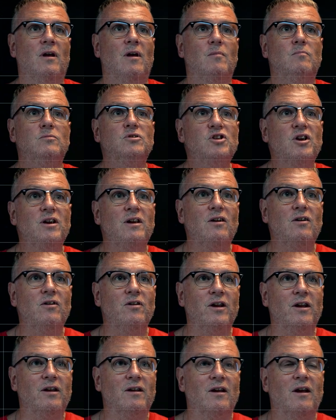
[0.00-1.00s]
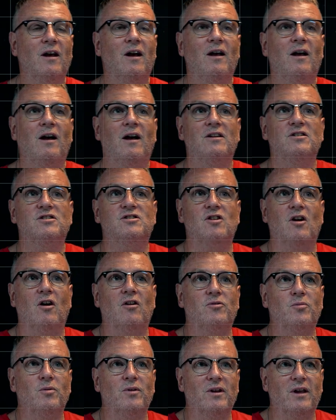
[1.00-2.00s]
Machine learning
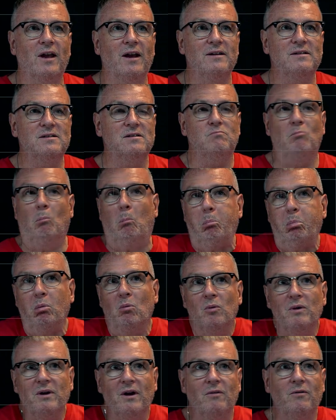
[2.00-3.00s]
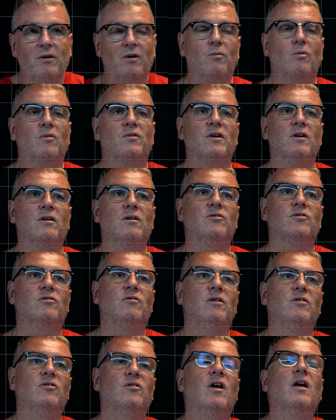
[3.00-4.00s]
starts with a guess. We don't know what the answer
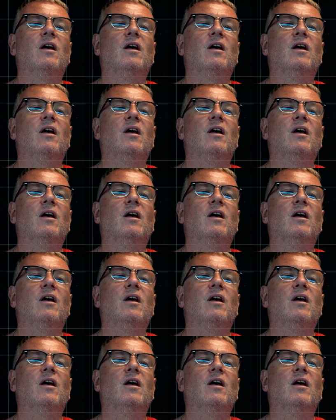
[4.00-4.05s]
is.